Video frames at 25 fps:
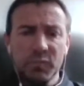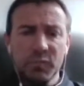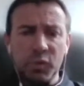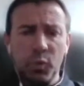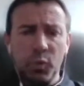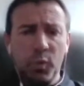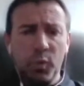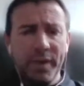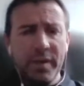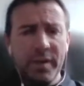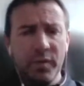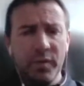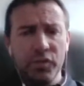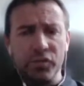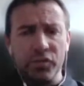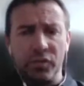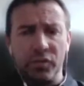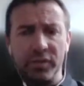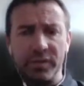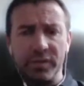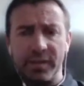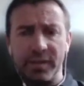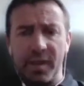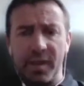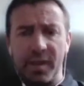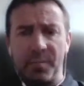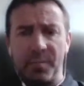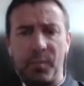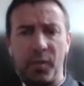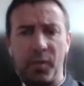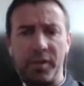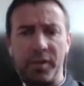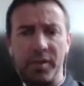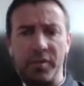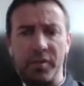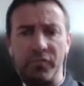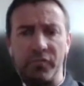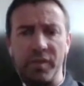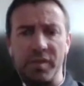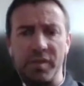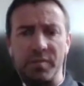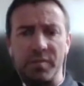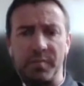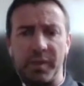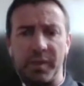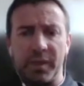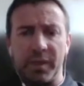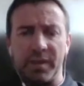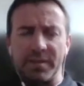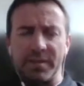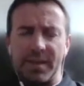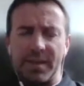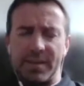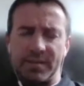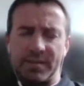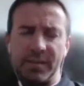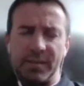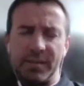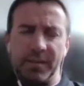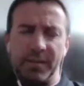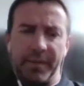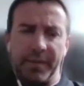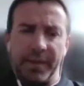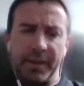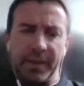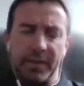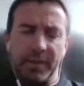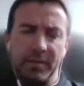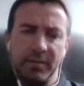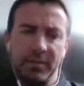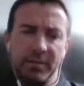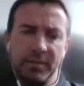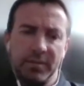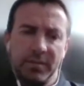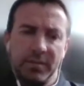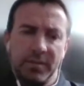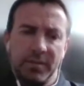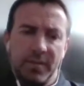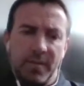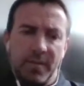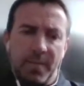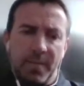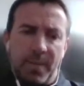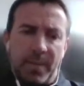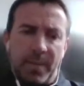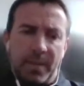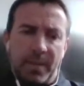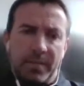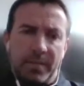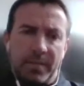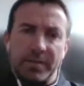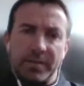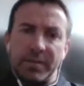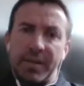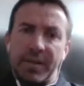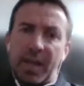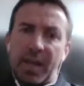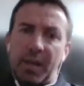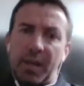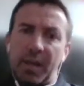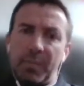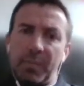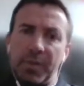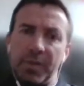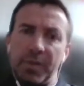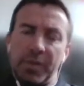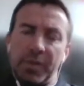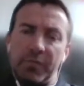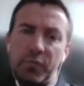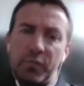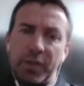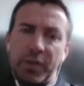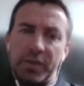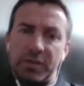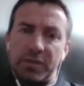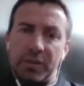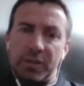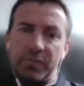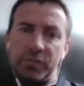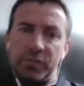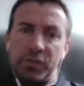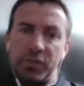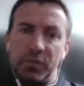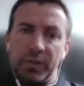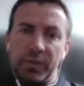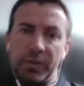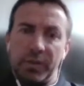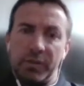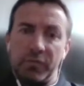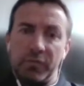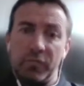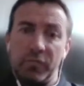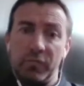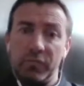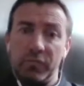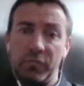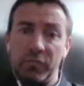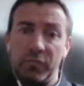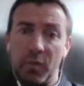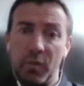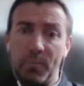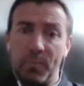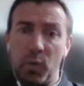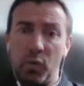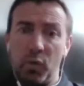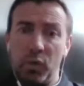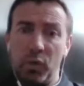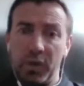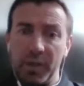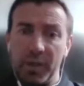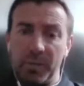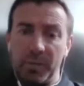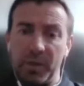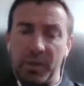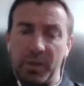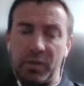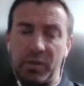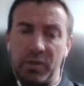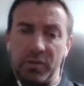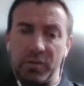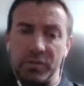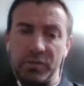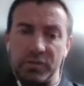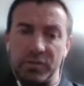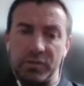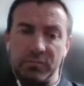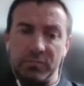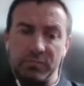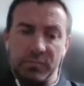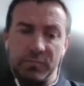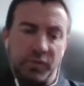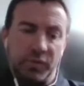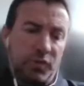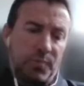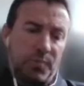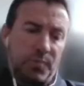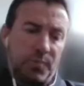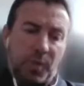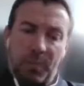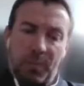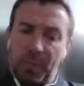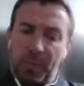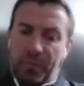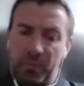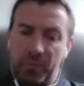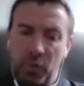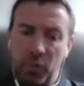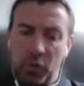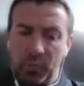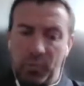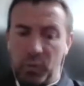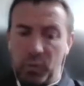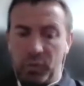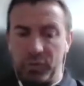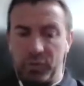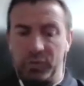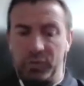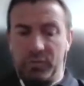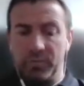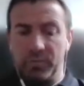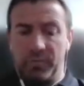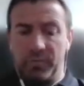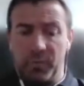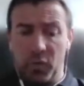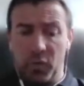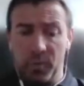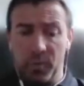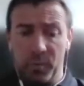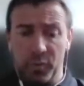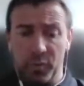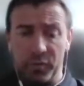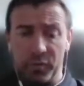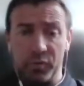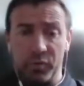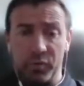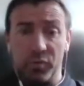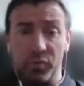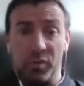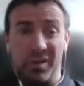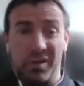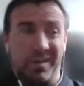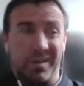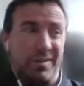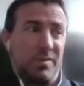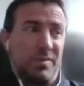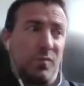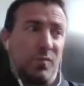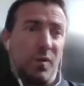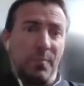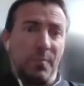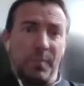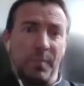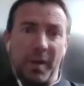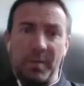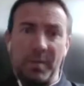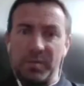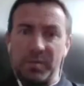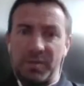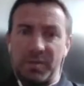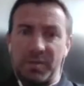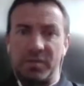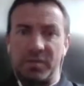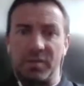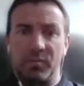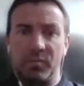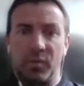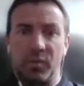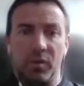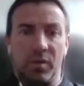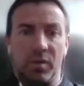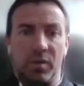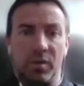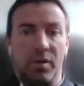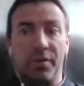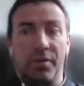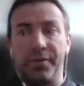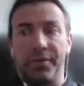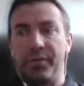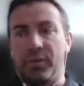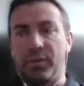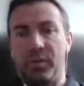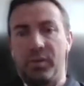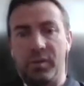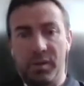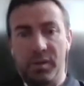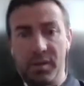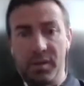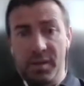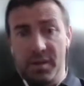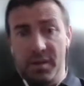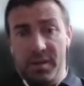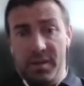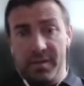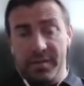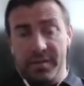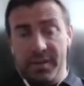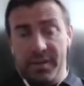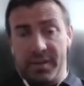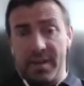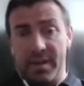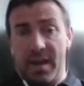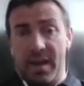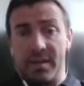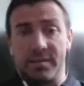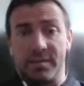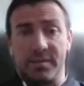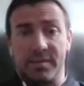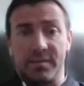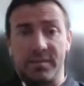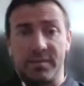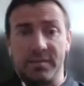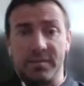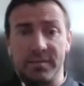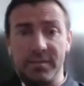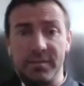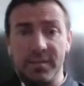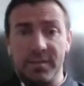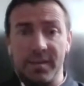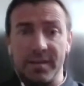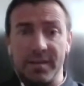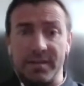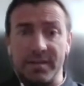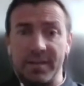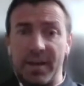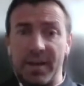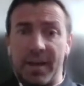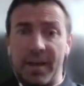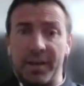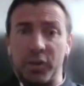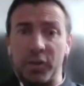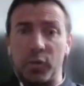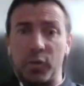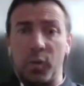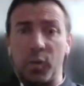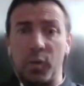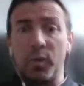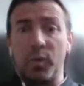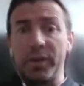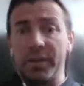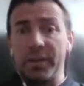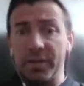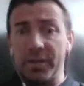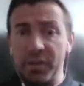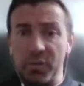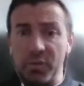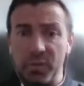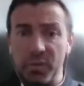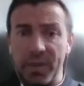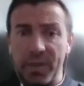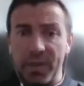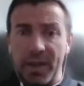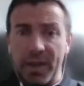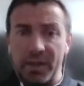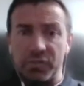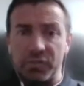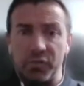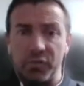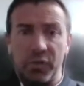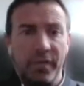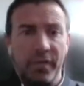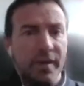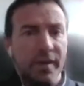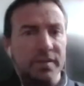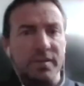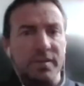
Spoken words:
We never took it to that point, and the reason being is I still think there's an element of risk of doing it remotely, because you pop a floorboard and go, oh, that's a one-pipe system, or, oh, no, the gas isn't adequate, we need a new gas run.